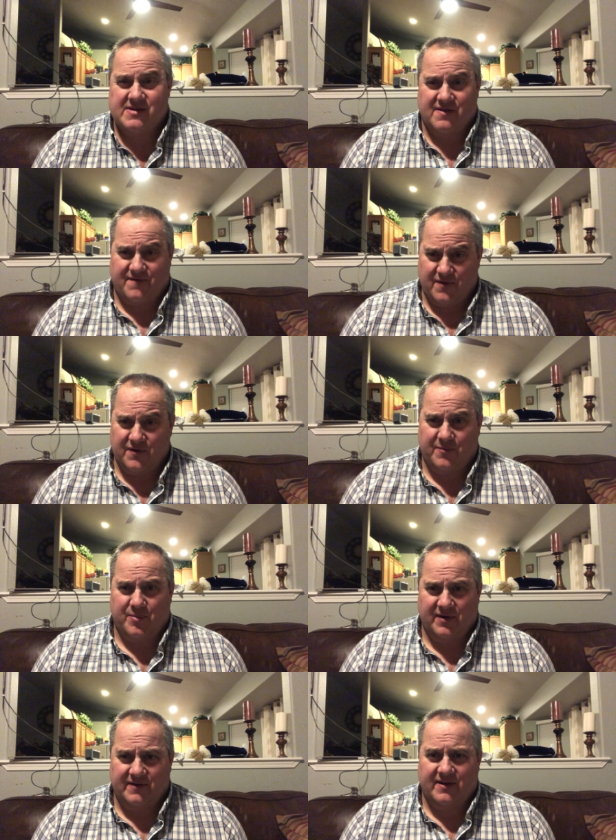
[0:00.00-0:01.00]
He's the first
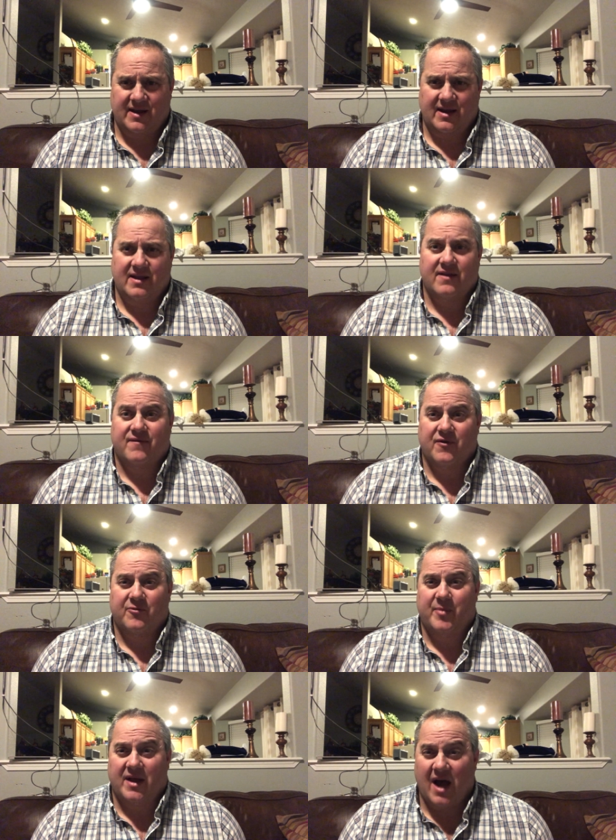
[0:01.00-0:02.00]
priest king and the
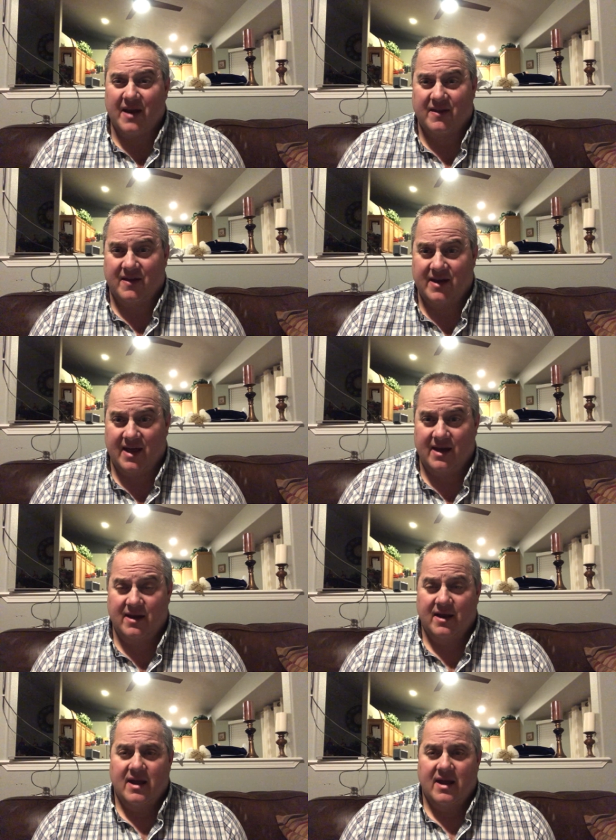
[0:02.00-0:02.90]
first begotten of the dead.